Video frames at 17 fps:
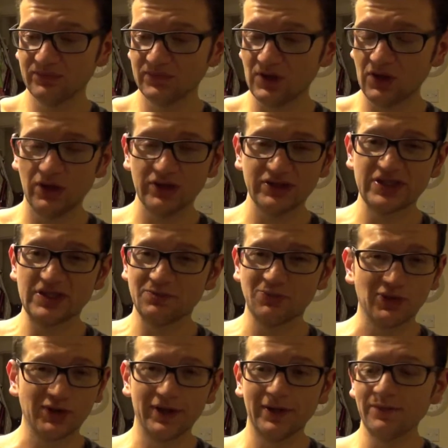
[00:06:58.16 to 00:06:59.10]
This is
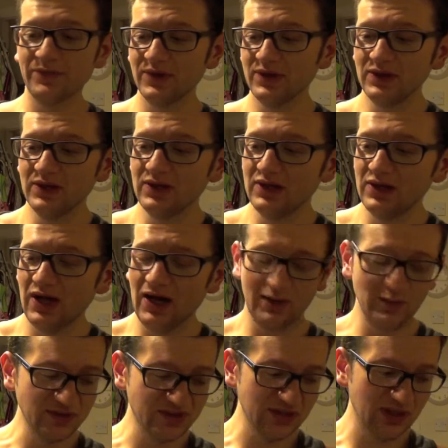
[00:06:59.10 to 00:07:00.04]
brilliant.
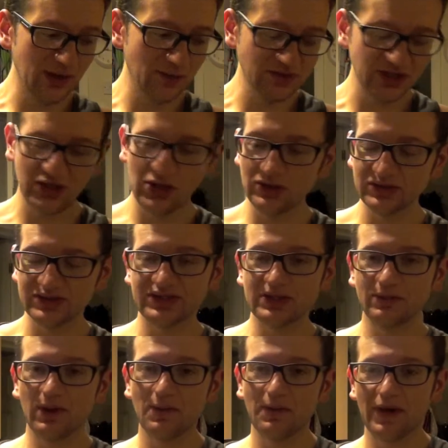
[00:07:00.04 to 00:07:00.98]
I was
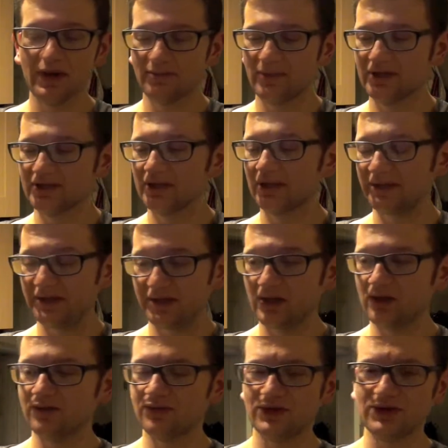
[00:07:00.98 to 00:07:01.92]
accosted by my darling
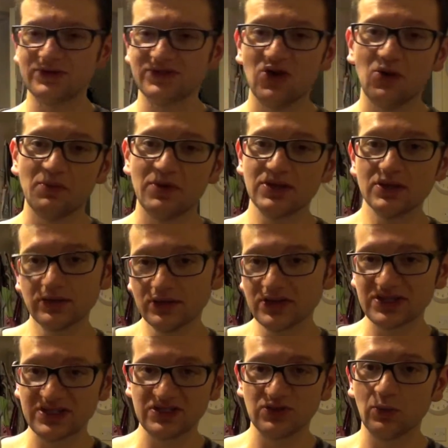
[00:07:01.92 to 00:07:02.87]
girlfriend who told me,
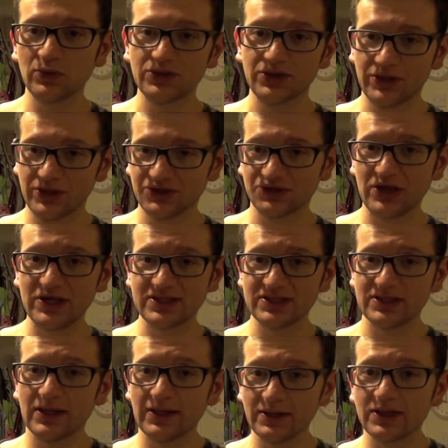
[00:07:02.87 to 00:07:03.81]
this is the one you're going to try
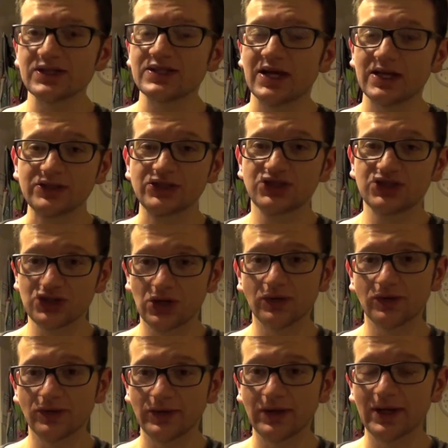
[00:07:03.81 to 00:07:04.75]
tonight because it has
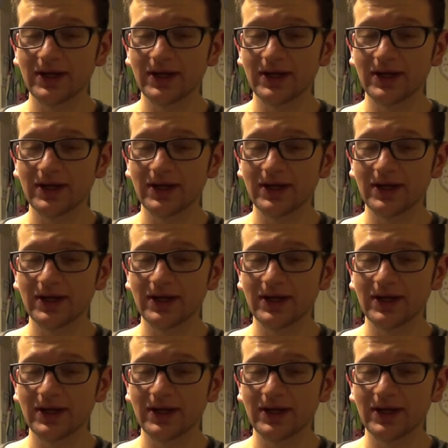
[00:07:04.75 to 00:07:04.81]
chocolate